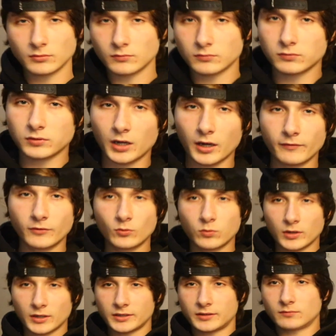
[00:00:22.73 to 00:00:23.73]
whatever you
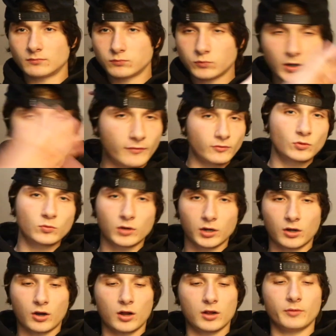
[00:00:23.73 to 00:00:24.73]
want
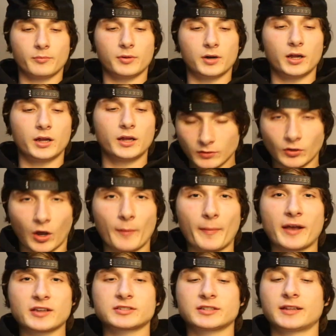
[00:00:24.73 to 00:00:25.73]
to call it. But so I'm
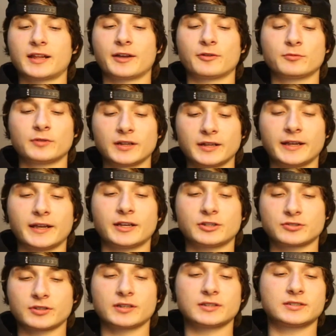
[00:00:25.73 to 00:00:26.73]
actually like really
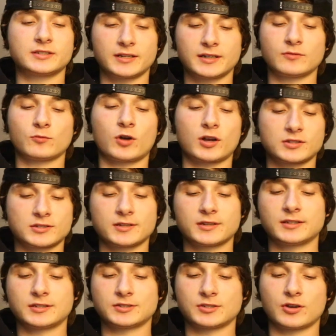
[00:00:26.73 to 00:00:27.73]
interested in watching
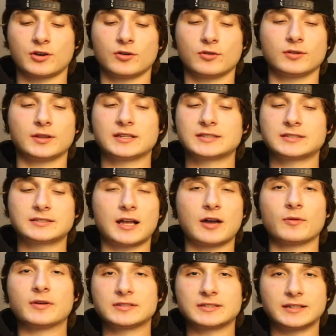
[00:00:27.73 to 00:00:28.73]
this. So let's just
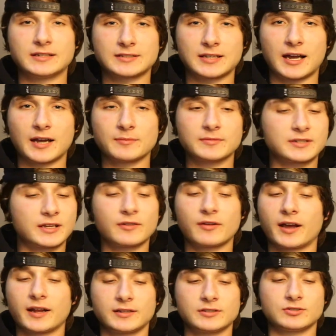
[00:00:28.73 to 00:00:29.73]
not waste any time. Let's get
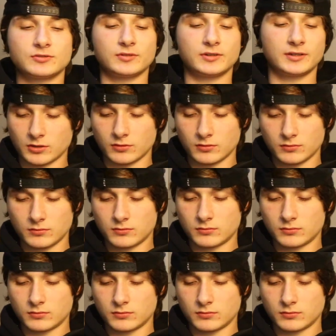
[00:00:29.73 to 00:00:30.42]
right into it, though.